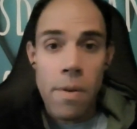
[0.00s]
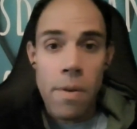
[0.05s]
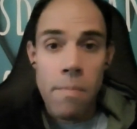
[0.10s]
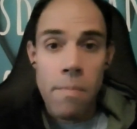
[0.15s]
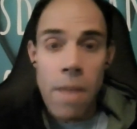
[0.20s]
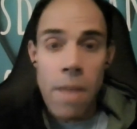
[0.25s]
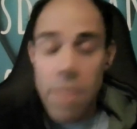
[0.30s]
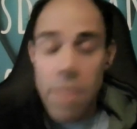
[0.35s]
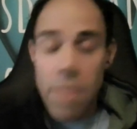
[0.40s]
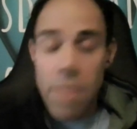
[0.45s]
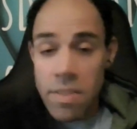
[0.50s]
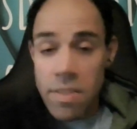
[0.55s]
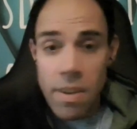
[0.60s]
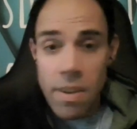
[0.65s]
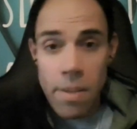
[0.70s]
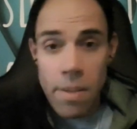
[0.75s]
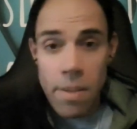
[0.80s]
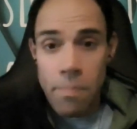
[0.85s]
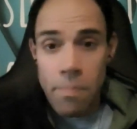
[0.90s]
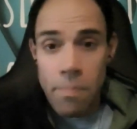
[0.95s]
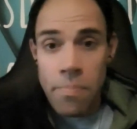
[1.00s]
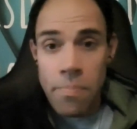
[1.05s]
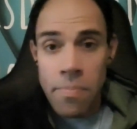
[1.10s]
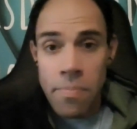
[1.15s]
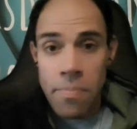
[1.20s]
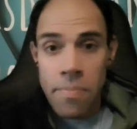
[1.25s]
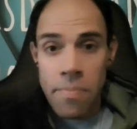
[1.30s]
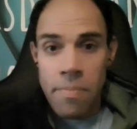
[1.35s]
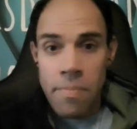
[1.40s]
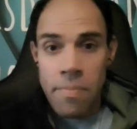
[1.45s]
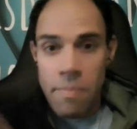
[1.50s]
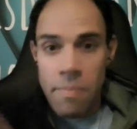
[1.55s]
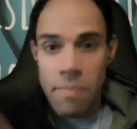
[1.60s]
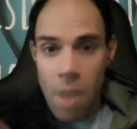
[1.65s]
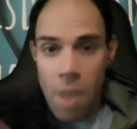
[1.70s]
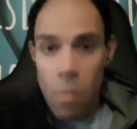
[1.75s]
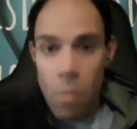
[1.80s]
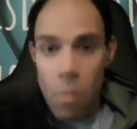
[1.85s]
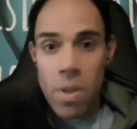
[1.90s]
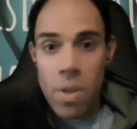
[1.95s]
at that time
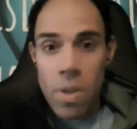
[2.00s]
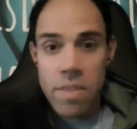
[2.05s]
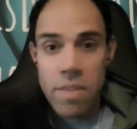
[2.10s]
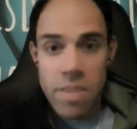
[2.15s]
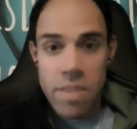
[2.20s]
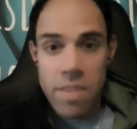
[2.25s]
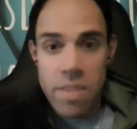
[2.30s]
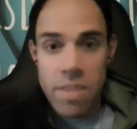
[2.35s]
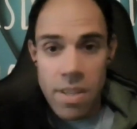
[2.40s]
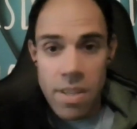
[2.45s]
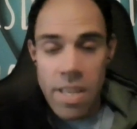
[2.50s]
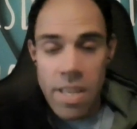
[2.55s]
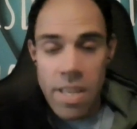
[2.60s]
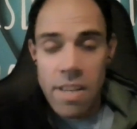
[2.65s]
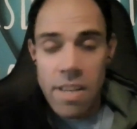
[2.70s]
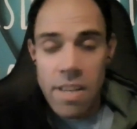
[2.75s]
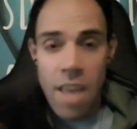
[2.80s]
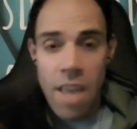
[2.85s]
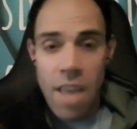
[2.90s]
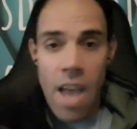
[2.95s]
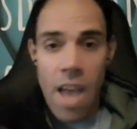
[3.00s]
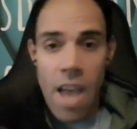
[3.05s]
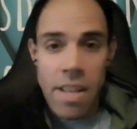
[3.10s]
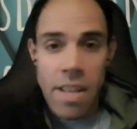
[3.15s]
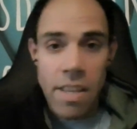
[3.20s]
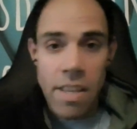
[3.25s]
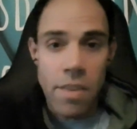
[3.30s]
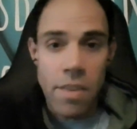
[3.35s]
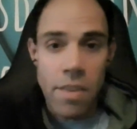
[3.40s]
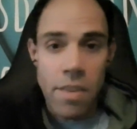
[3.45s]
I wanted to get into acting.